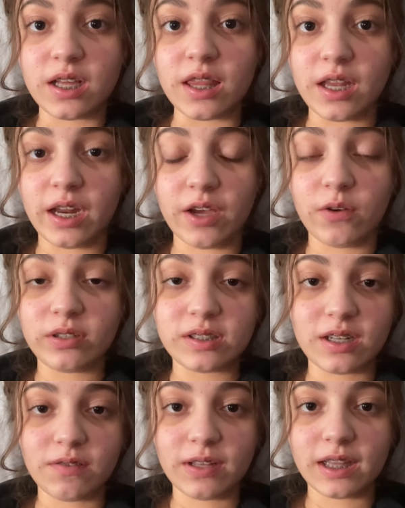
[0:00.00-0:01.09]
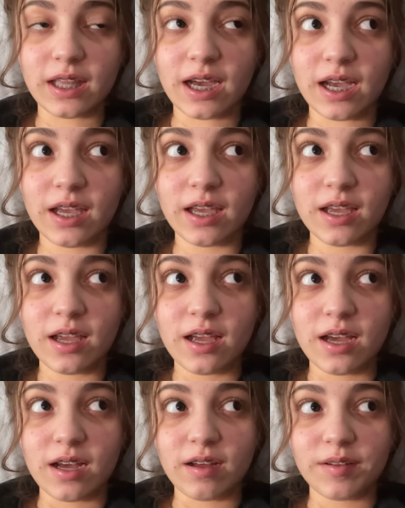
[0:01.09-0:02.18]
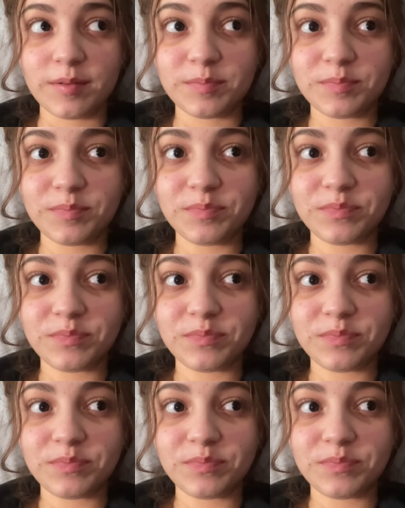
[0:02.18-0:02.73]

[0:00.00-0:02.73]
the nail and stuff like that. Um,